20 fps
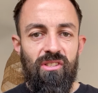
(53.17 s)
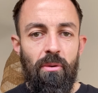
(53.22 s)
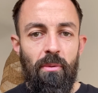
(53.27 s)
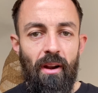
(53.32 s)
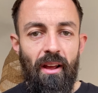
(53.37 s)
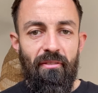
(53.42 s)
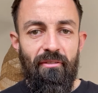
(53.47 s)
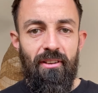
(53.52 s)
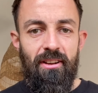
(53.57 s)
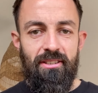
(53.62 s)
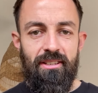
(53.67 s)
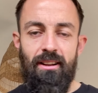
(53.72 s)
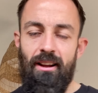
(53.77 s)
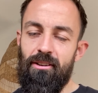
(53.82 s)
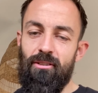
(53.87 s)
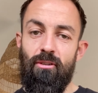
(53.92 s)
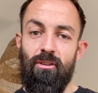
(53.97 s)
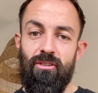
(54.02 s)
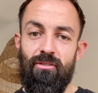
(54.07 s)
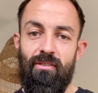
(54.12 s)
when I first started
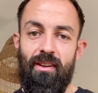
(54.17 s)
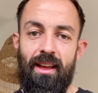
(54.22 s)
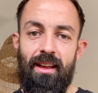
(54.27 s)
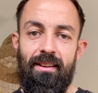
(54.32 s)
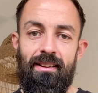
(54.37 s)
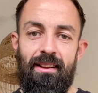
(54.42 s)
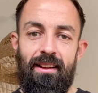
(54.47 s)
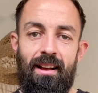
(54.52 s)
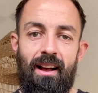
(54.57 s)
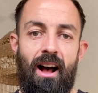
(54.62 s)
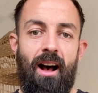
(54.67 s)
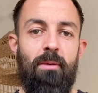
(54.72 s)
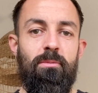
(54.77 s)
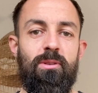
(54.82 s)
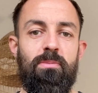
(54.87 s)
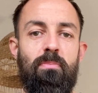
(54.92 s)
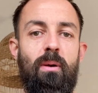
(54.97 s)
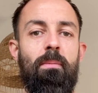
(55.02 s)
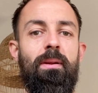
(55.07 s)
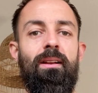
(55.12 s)
CrossFit, I was
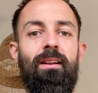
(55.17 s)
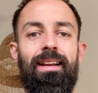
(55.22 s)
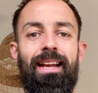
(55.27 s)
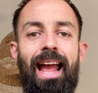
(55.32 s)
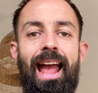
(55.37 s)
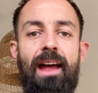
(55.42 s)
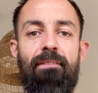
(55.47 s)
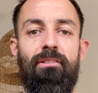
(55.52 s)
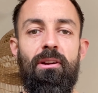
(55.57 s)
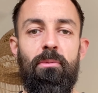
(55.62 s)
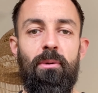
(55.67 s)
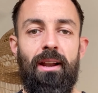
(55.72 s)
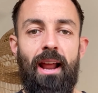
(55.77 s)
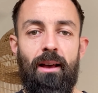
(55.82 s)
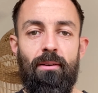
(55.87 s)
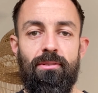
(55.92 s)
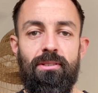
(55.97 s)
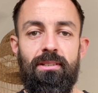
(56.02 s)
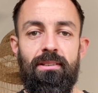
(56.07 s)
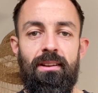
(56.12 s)
probably like everyone
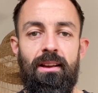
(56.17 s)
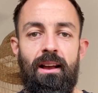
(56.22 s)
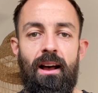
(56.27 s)
else.